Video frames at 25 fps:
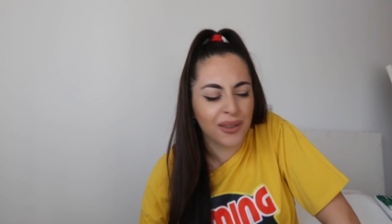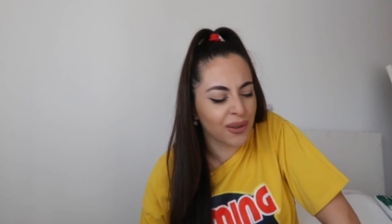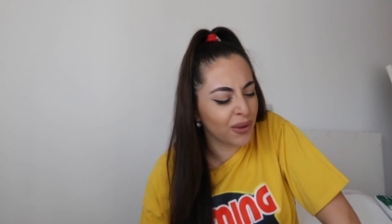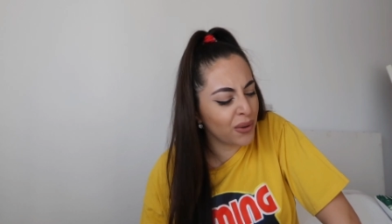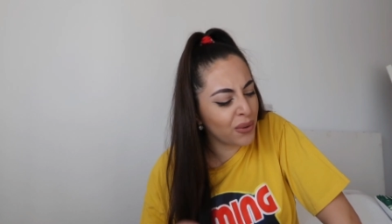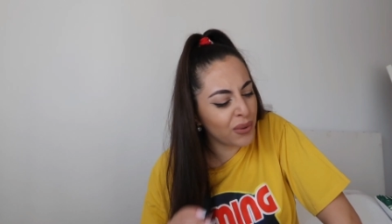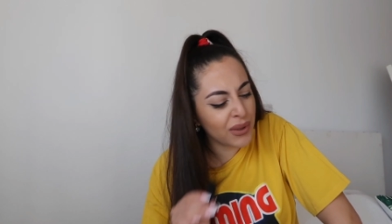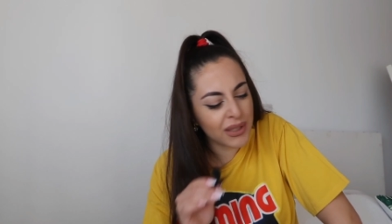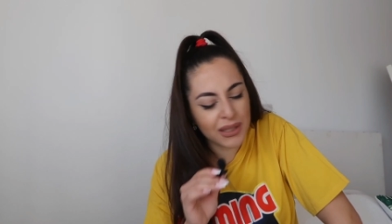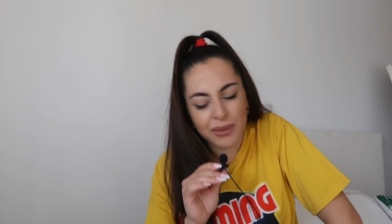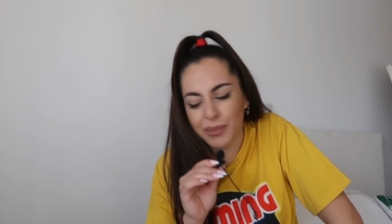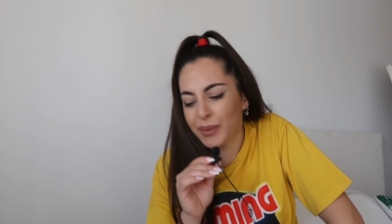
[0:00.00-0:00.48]

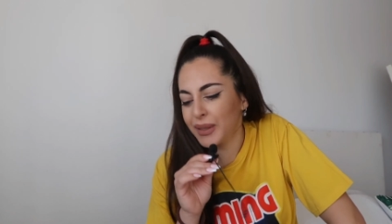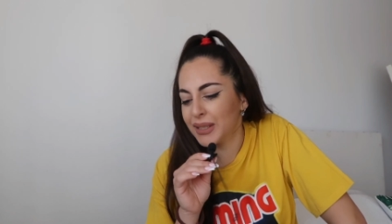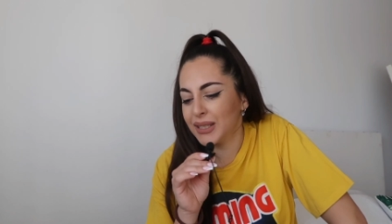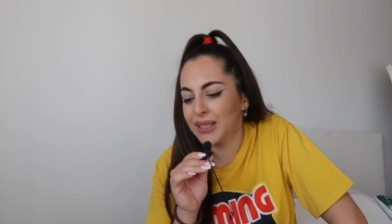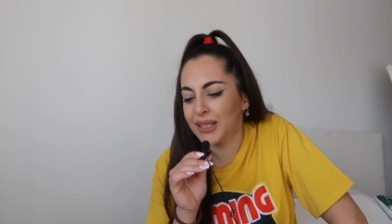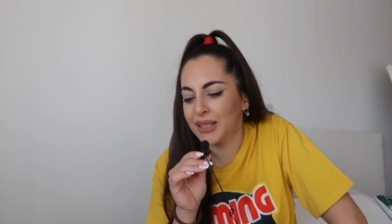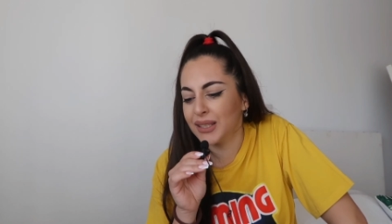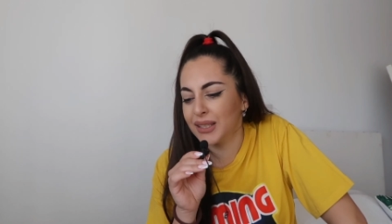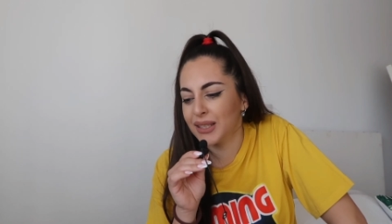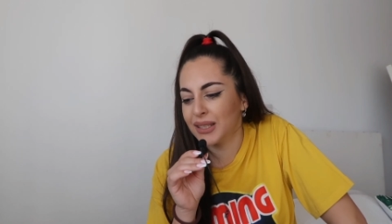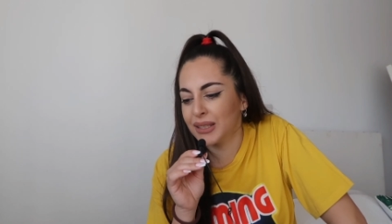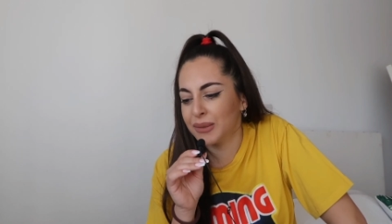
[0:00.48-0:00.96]
Who is
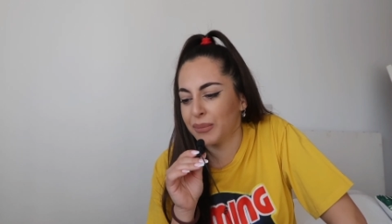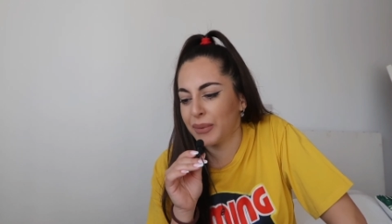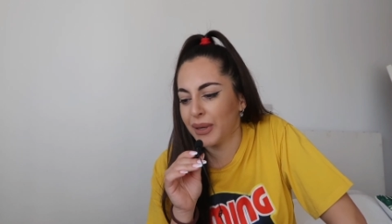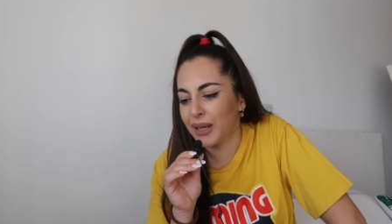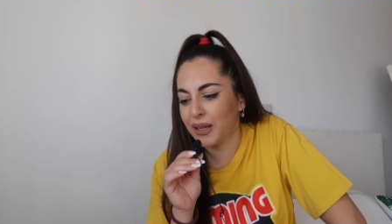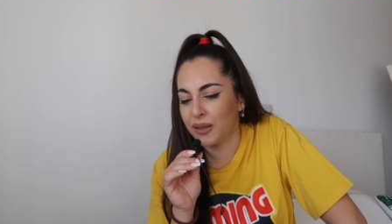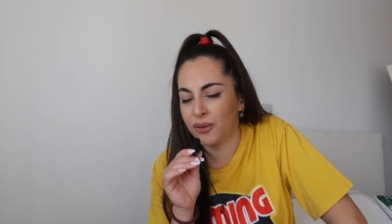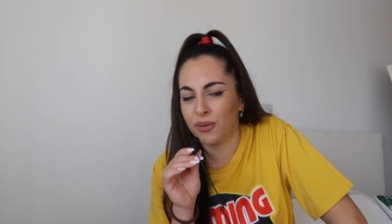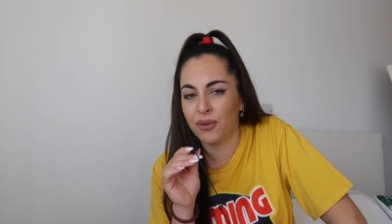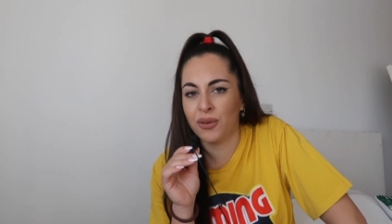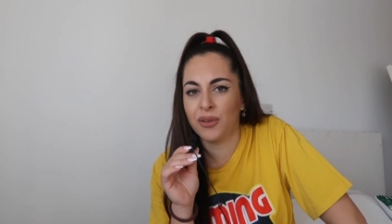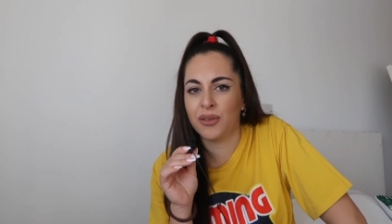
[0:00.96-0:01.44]
pissing this
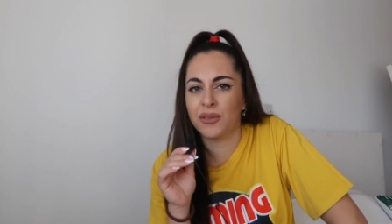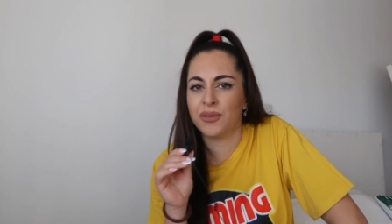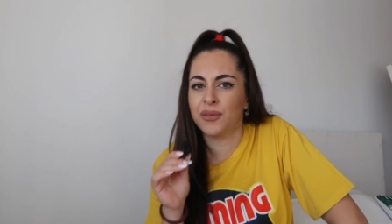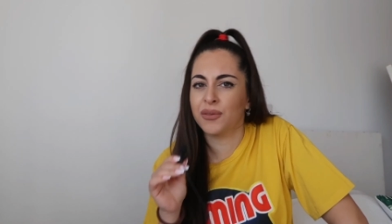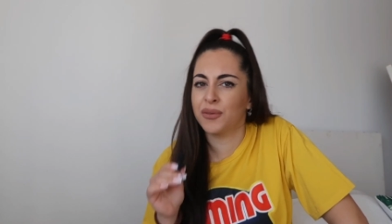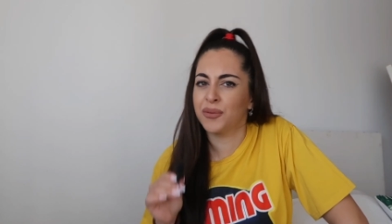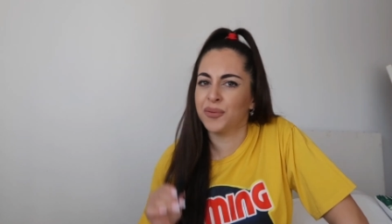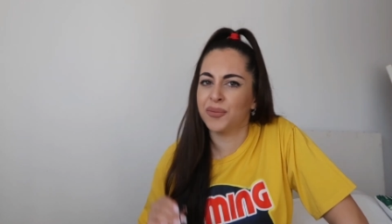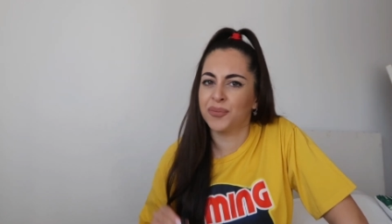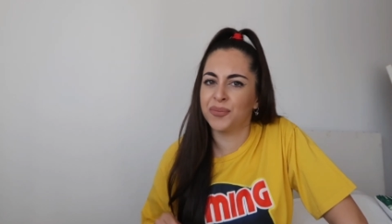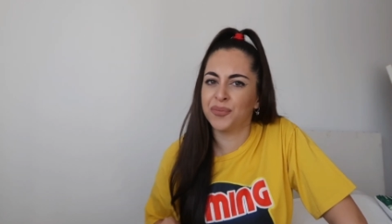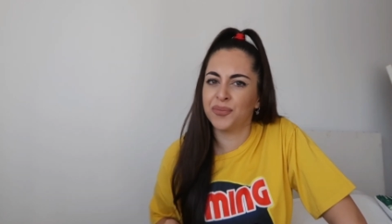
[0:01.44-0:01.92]
man
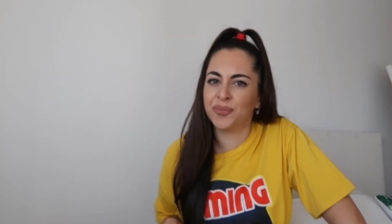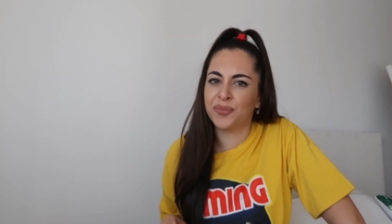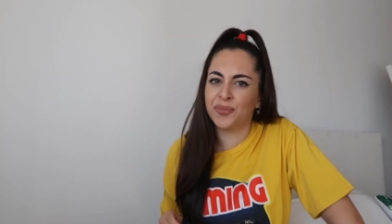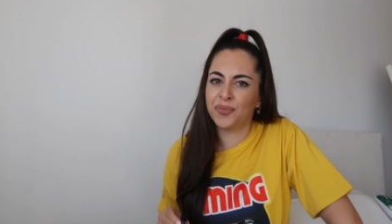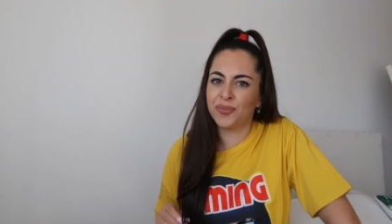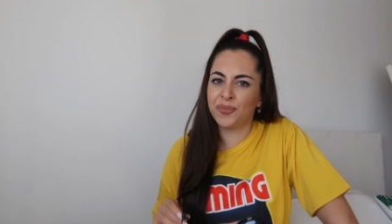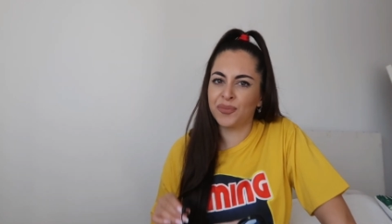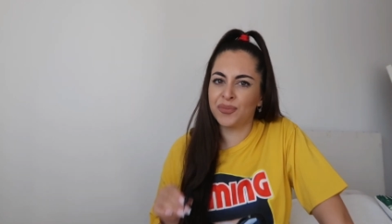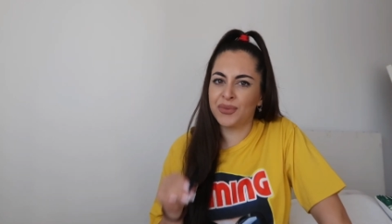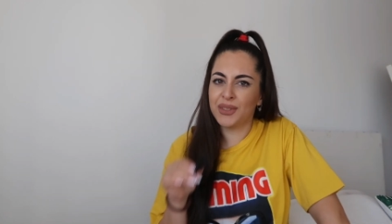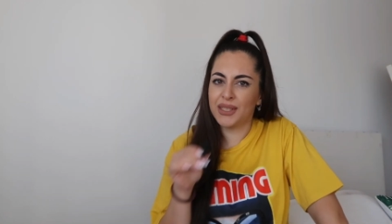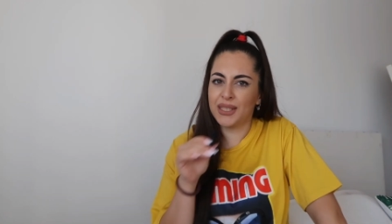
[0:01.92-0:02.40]
off?
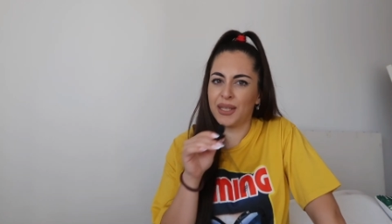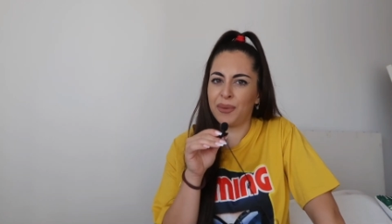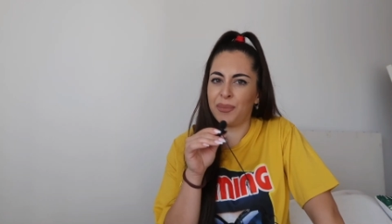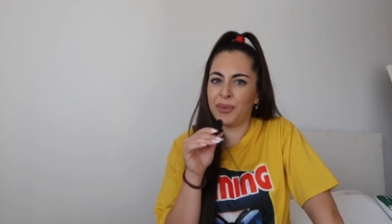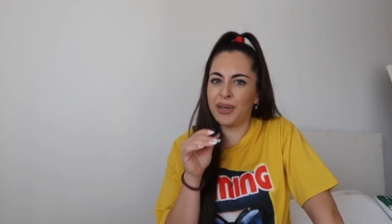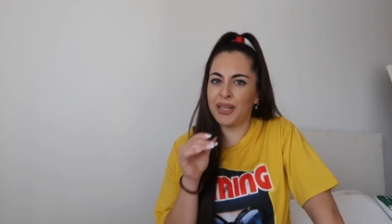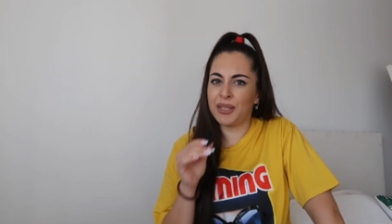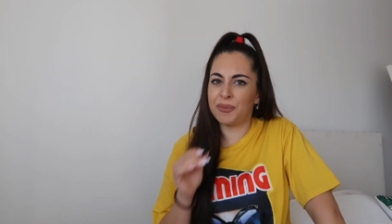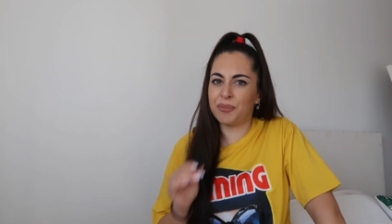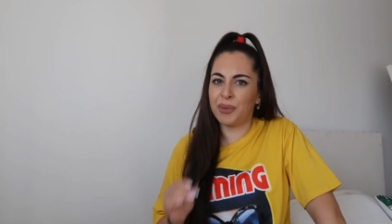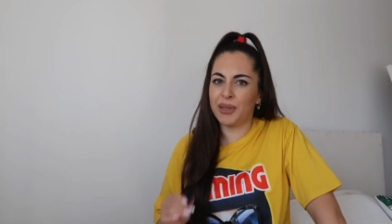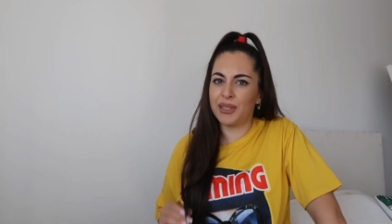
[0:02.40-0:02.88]

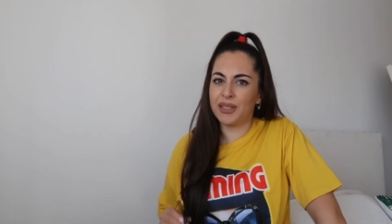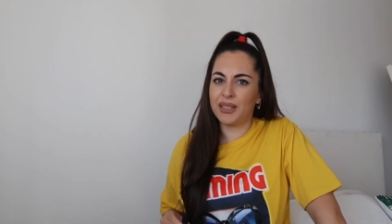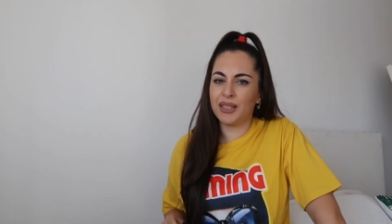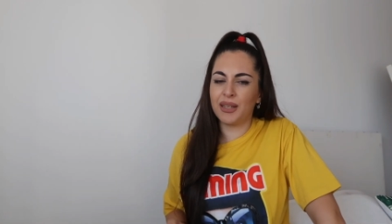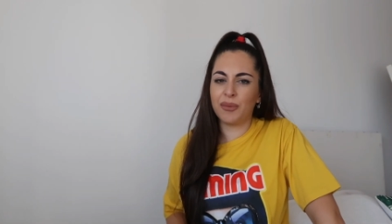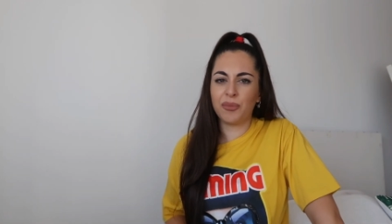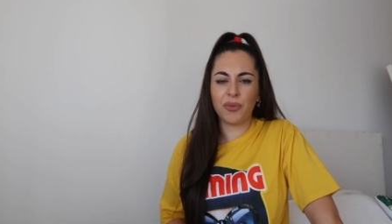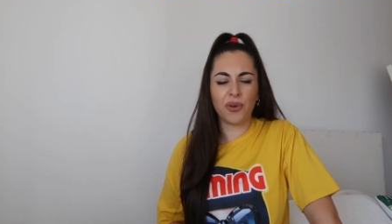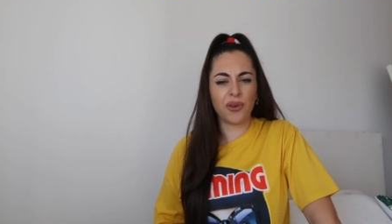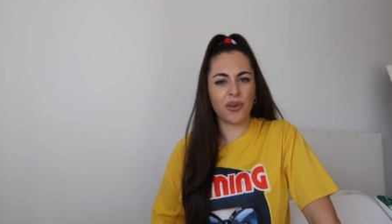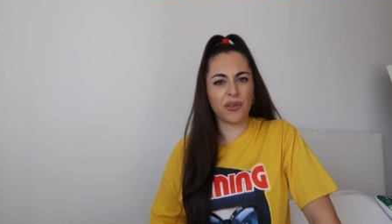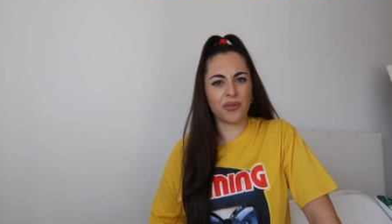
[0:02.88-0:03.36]
Somebody's pissing
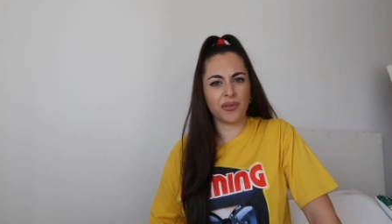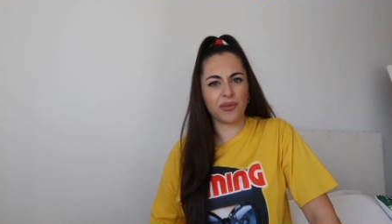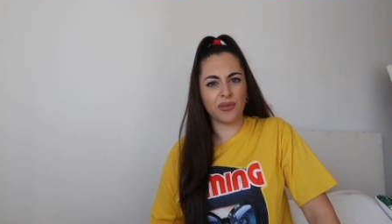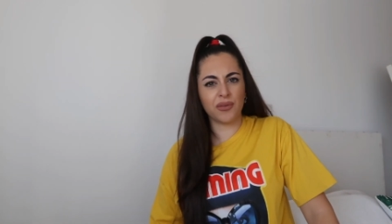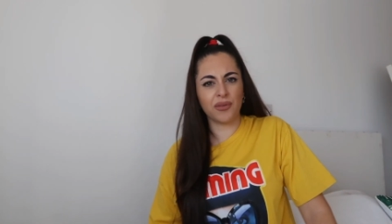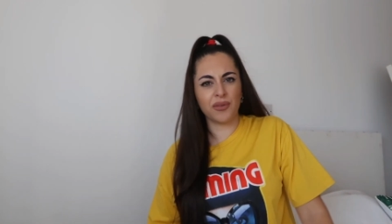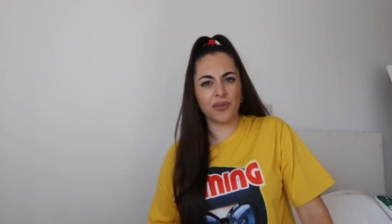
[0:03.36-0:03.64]
him off.